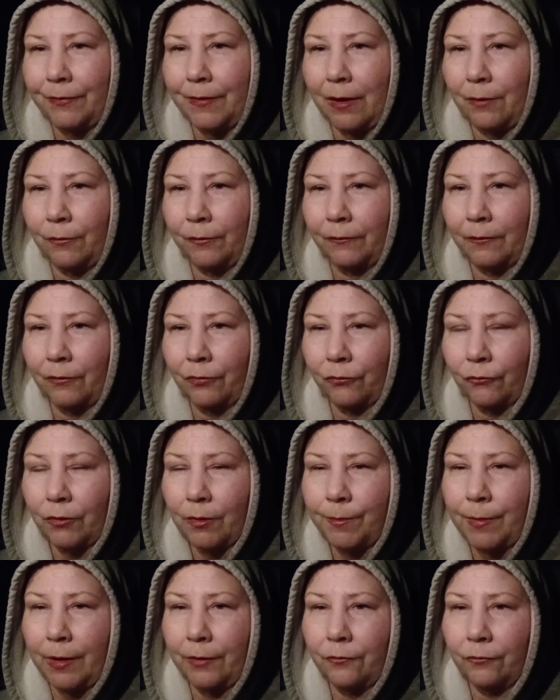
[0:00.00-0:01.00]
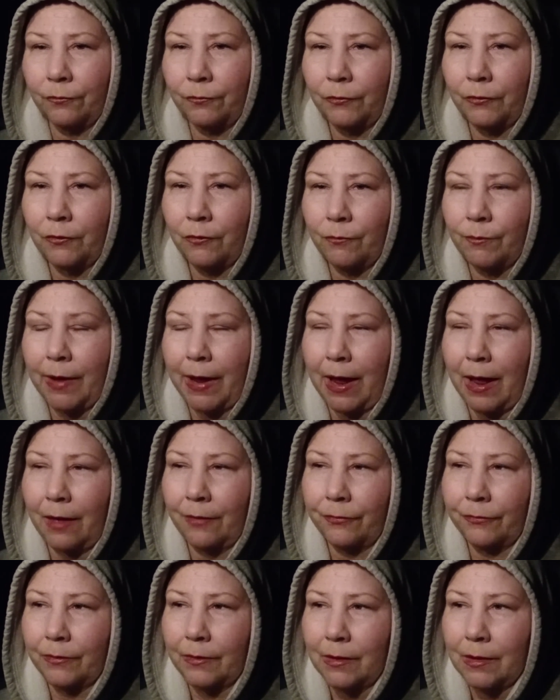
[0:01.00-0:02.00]
that was a three bedroom two
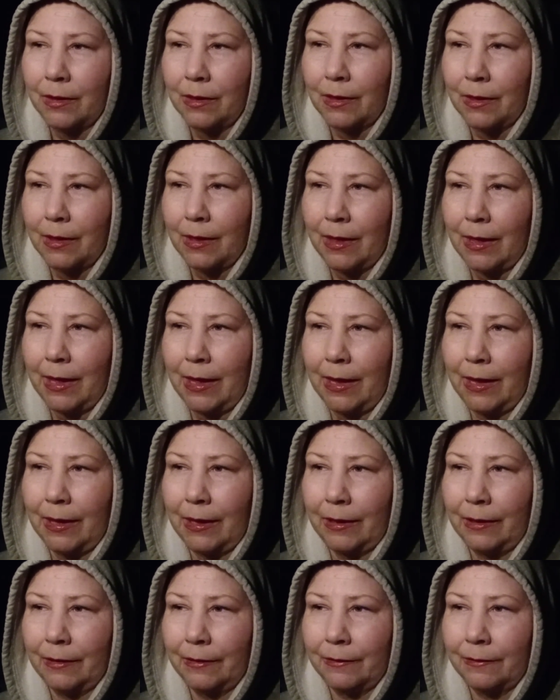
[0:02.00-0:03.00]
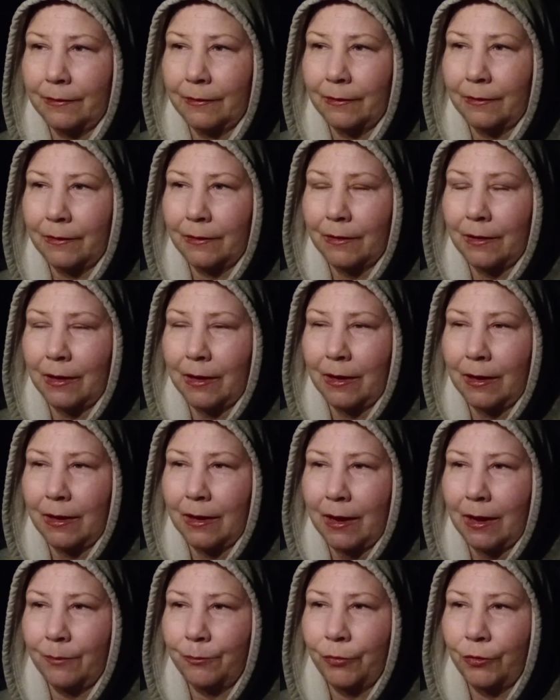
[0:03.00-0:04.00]
bath and
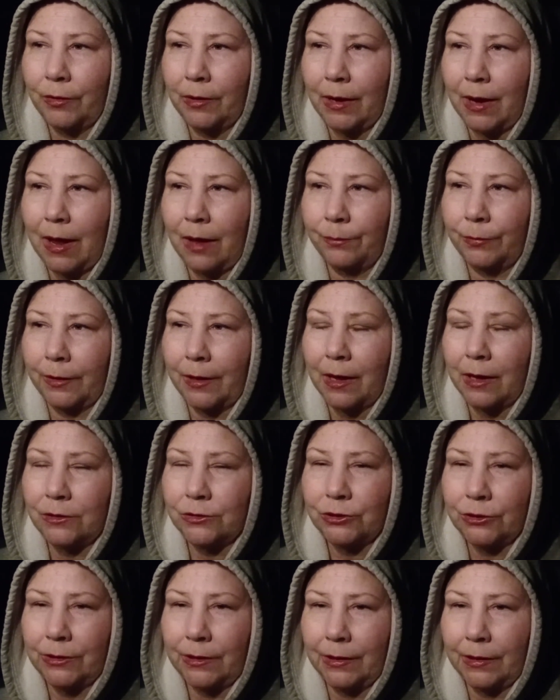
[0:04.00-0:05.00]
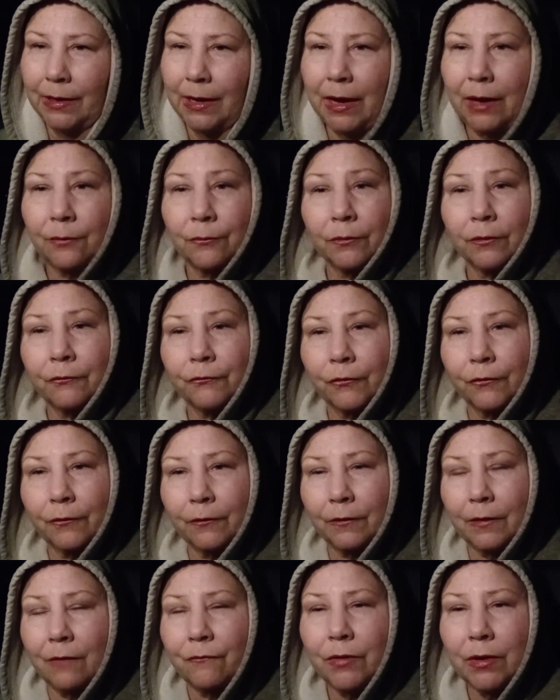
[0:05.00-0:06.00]
uh, I put an application in, and it was for
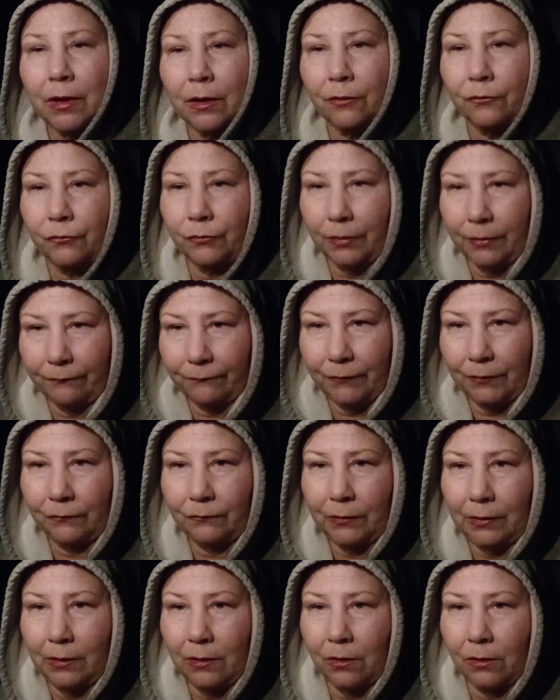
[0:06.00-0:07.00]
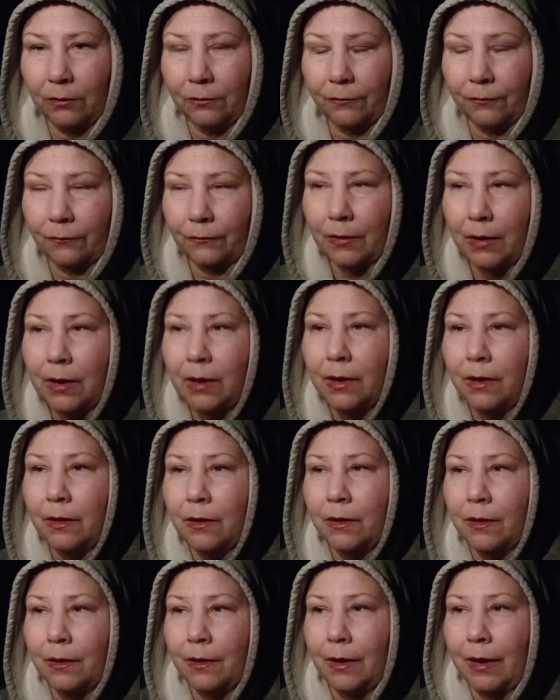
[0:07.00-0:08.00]
seven hundred and fifty dollars,
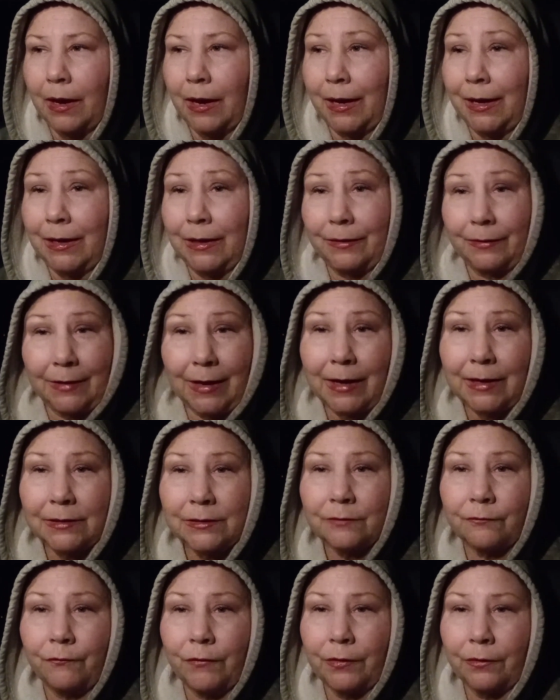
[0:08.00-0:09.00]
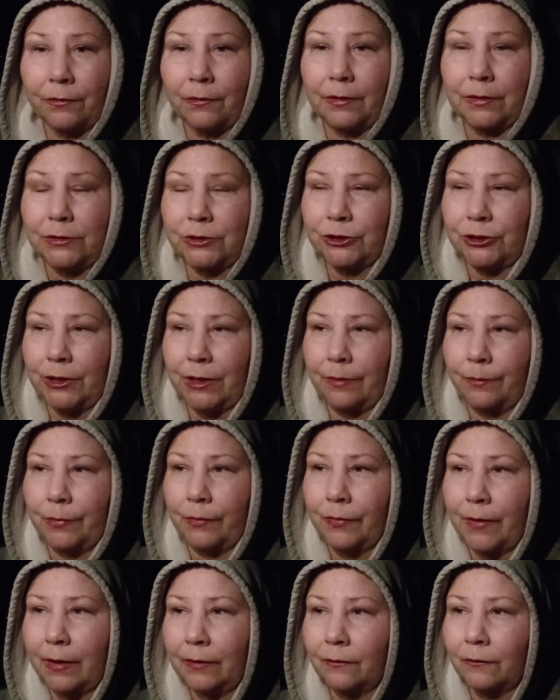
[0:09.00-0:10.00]
and that is very cheap.
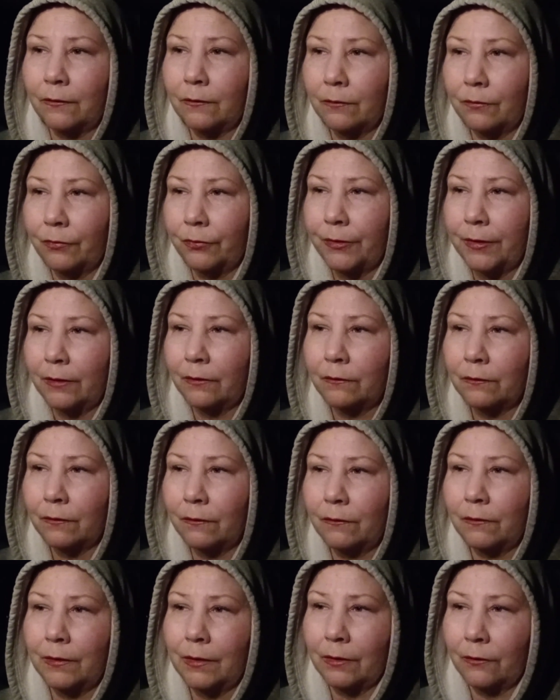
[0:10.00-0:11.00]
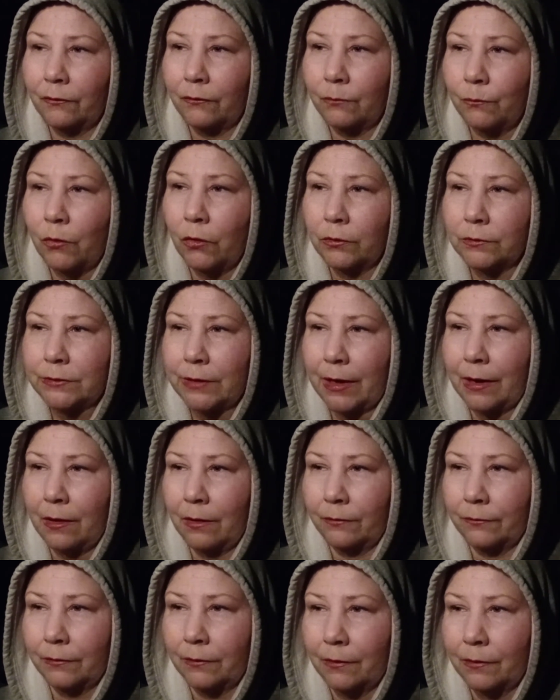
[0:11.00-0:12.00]
And that's this is in a small
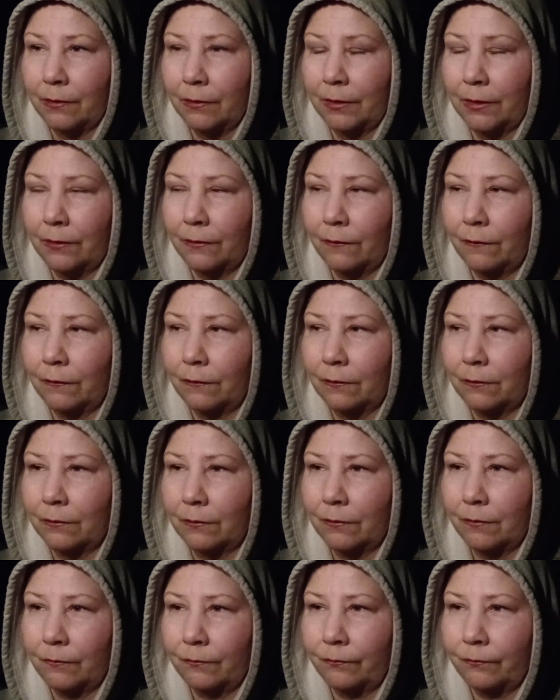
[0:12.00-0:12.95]
town. It's